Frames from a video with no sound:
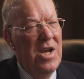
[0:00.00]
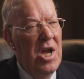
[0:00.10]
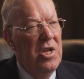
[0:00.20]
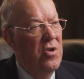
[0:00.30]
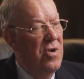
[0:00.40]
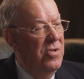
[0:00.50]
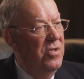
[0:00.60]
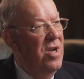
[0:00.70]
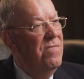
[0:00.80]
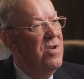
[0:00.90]
And God
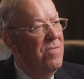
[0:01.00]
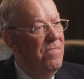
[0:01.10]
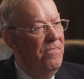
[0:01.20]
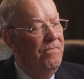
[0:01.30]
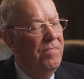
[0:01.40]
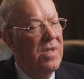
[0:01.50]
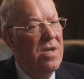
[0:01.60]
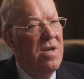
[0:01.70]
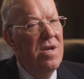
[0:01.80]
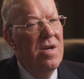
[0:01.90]
saved him.
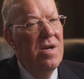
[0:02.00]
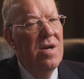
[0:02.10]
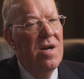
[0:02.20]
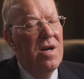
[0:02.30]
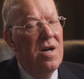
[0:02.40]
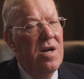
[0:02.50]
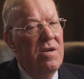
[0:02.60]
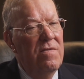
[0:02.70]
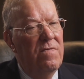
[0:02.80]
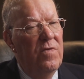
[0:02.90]

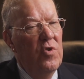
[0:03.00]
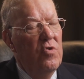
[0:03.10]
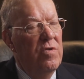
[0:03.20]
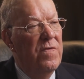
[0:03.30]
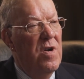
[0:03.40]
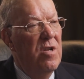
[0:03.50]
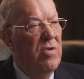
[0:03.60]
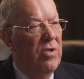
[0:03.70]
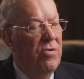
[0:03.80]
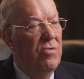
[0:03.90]
I flew the
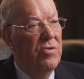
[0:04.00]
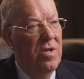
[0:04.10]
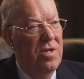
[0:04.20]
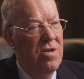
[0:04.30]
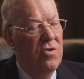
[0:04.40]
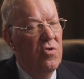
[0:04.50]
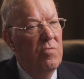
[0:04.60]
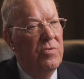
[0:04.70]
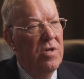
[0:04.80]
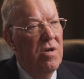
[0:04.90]
following Tuesday down to
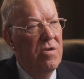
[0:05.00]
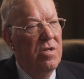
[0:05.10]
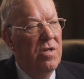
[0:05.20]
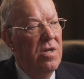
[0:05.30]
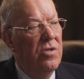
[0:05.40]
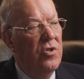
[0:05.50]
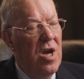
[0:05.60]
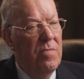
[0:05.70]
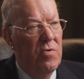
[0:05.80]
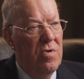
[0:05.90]
Hobe Sound and, and
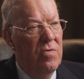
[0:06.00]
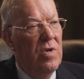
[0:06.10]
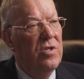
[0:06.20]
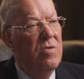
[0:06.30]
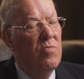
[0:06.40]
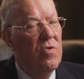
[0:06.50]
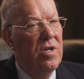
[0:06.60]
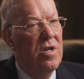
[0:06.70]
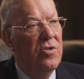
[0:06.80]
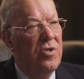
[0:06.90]
Chapel on Wednesday
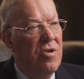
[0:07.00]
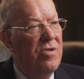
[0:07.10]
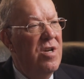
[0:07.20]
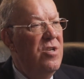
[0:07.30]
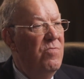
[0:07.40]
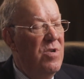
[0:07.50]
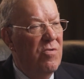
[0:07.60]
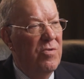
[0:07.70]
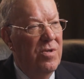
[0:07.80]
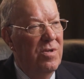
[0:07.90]
morning. I shared that
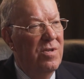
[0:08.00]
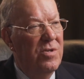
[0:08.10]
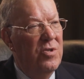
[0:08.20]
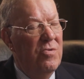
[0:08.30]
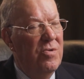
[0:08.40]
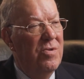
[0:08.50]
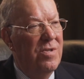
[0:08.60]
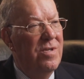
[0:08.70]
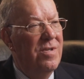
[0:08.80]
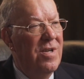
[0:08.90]
email with the
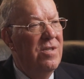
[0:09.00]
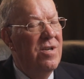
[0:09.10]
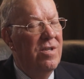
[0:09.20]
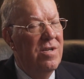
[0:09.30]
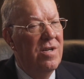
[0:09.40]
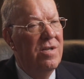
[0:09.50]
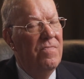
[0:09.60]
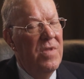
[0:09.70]
students. They liked it.